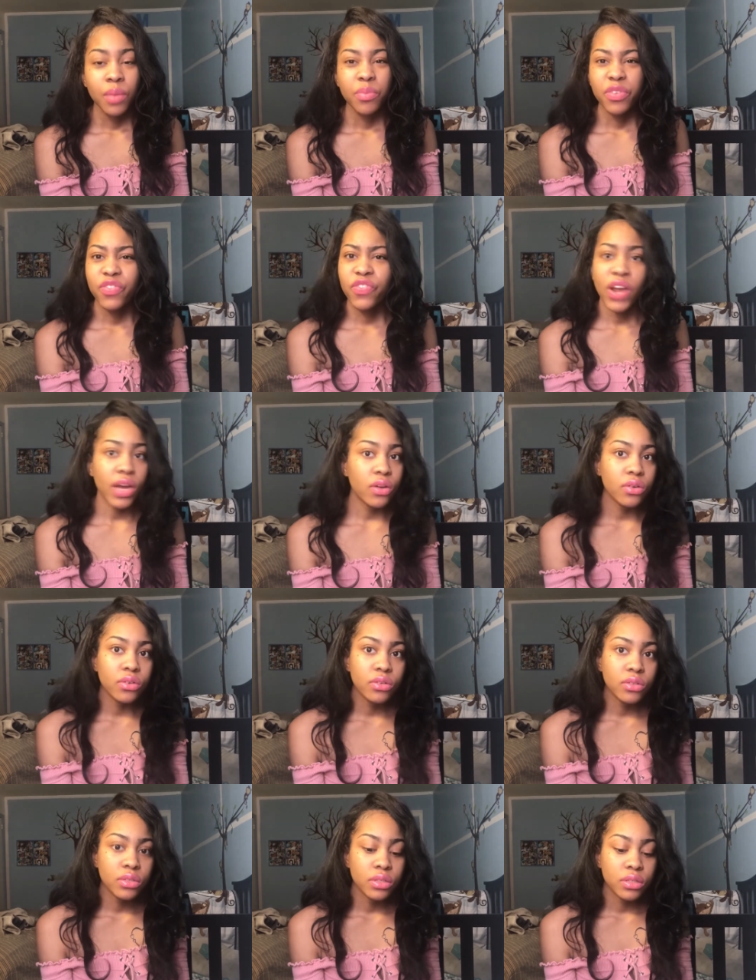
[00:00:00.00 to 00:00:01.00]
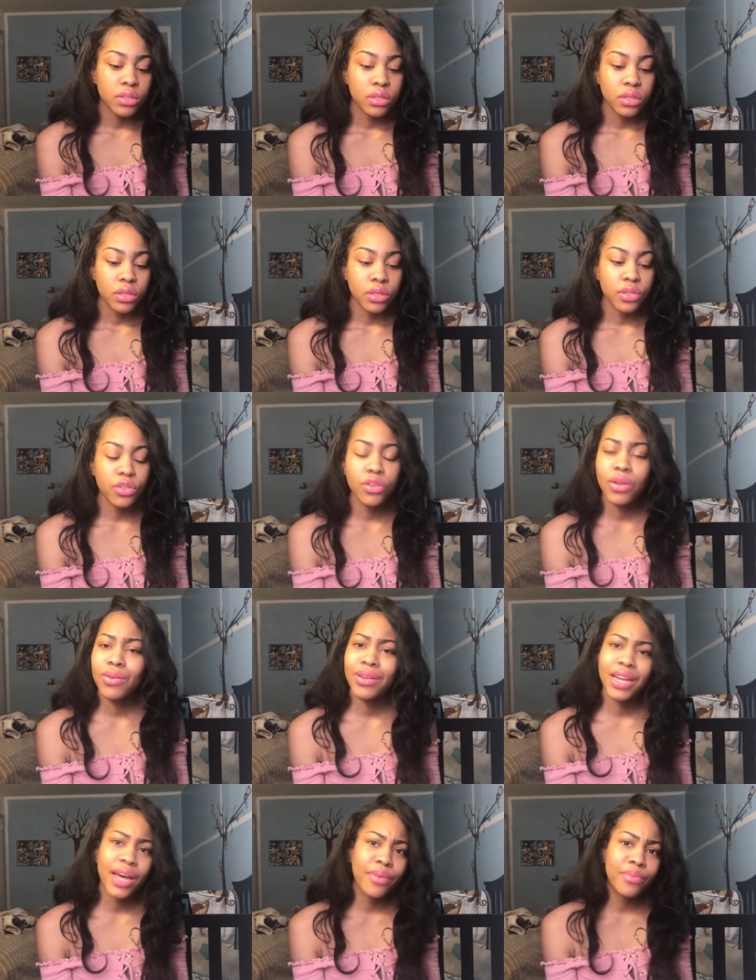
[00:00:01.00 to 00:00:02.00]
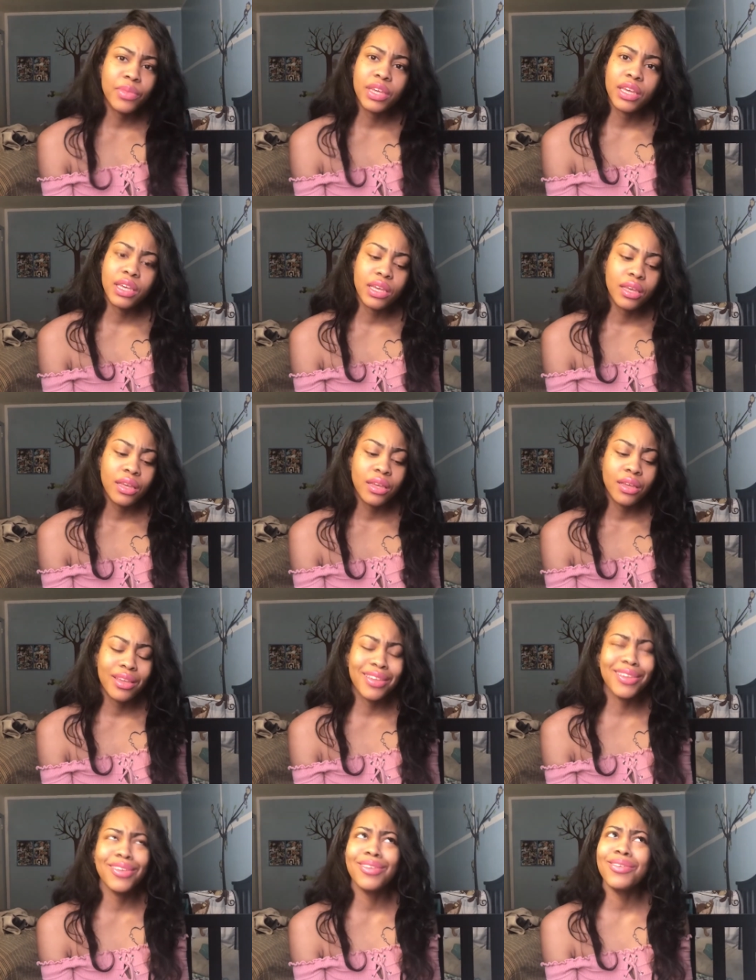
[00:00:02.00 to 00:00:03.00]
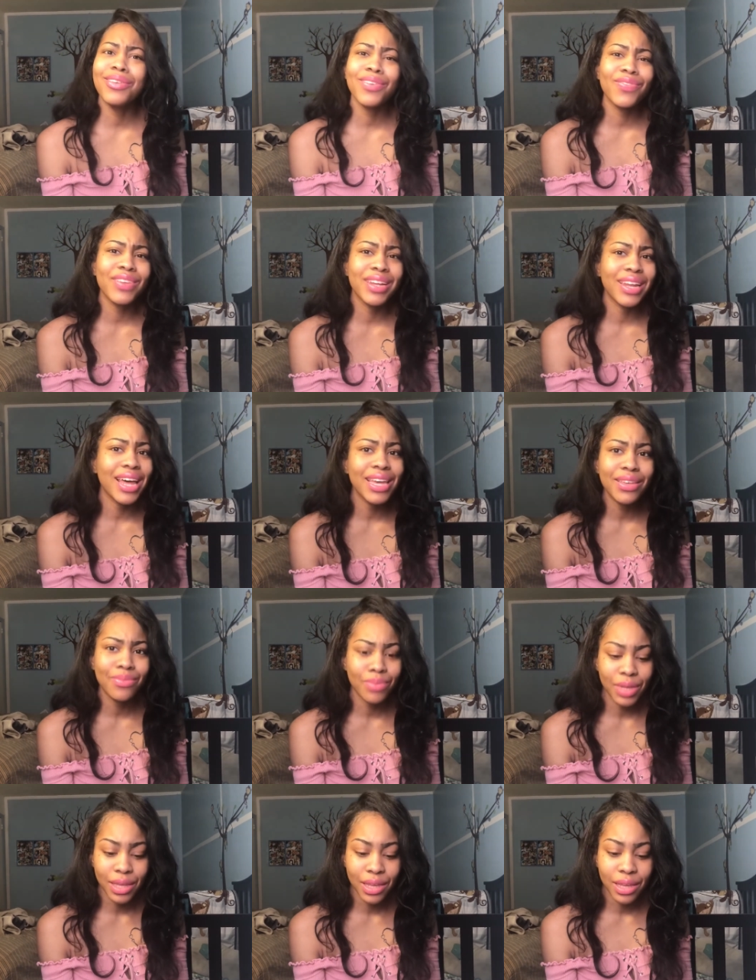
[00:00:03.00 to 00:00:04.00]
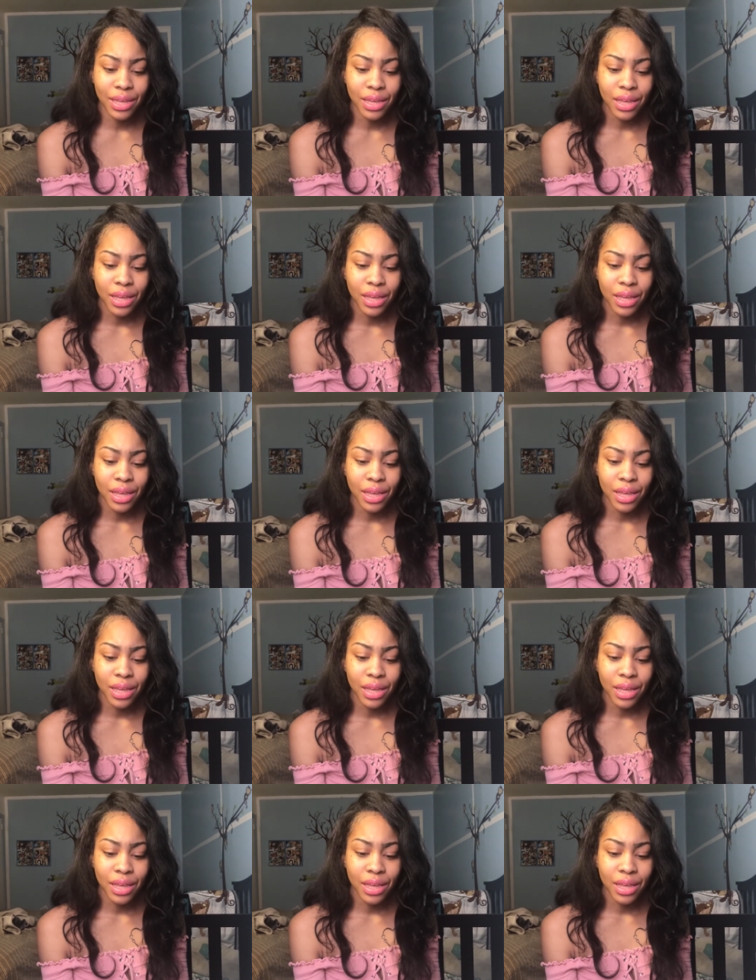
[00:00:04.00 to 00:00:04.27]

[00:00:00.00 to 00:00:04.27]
But Freckles, you don't love me. You don't even like me.